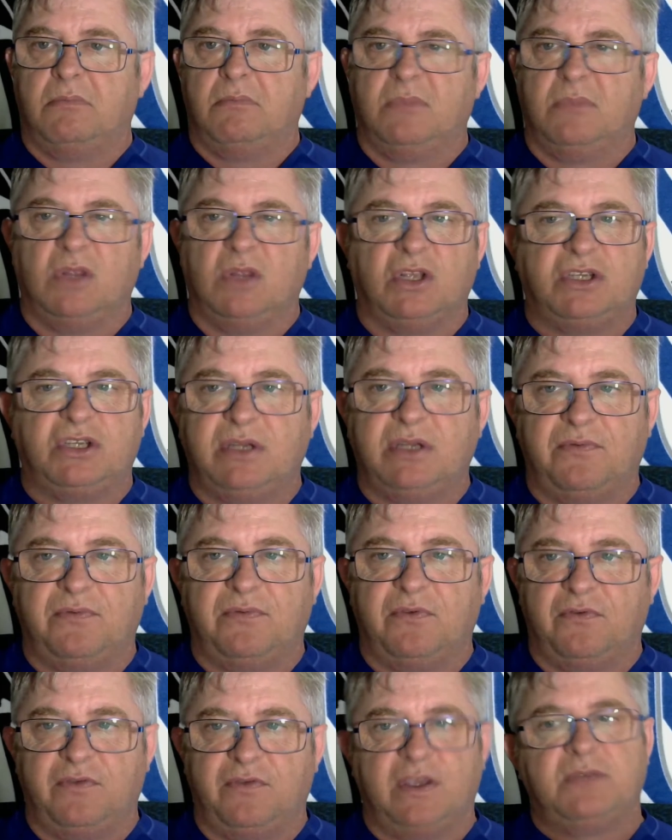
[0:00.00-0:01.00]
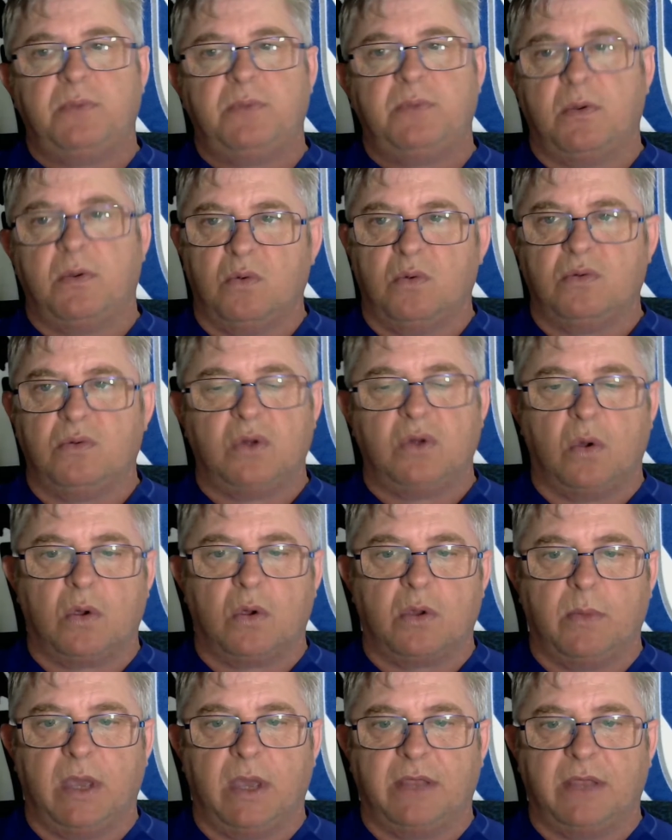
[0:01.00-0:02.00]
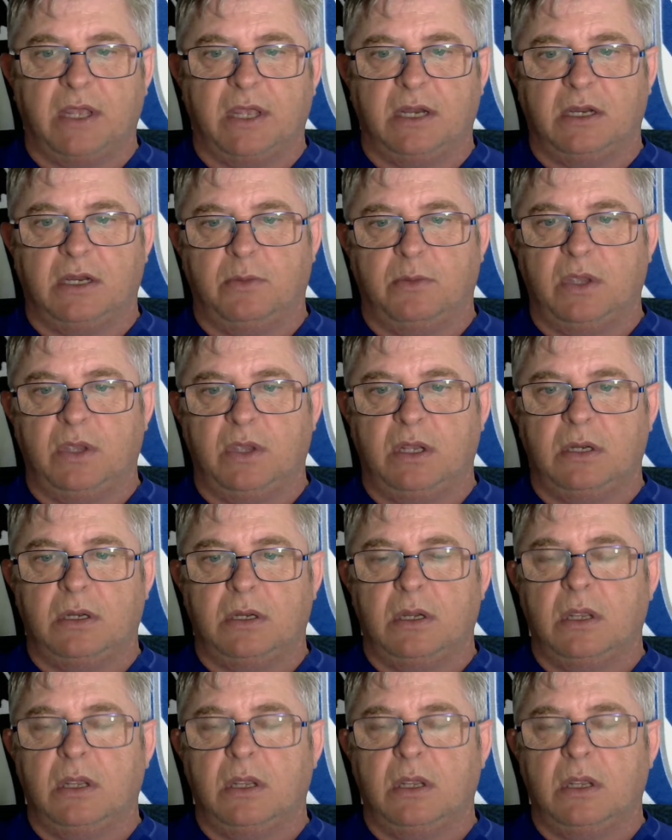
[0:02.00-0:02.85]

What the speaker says: lots of different things, but we'll talk about that in a bit.